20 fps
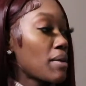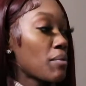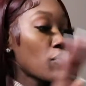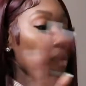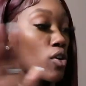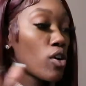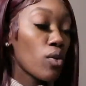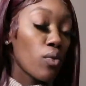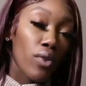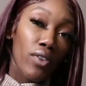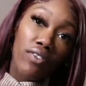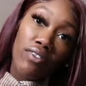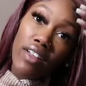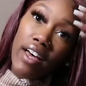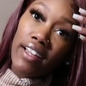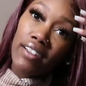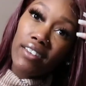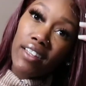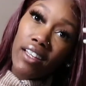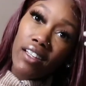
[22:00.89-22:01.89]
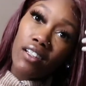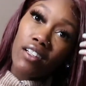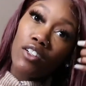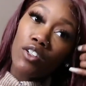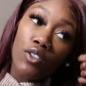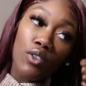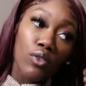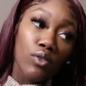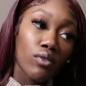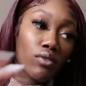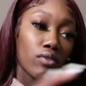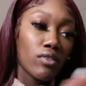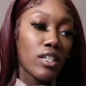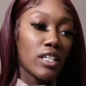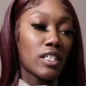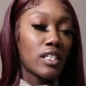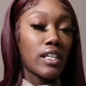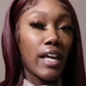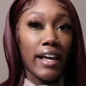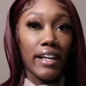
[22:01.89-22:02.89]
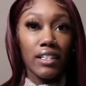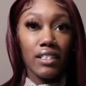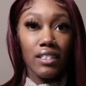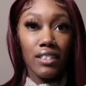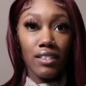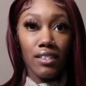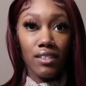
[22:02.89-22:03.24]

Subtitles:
I'm going with like that little, this like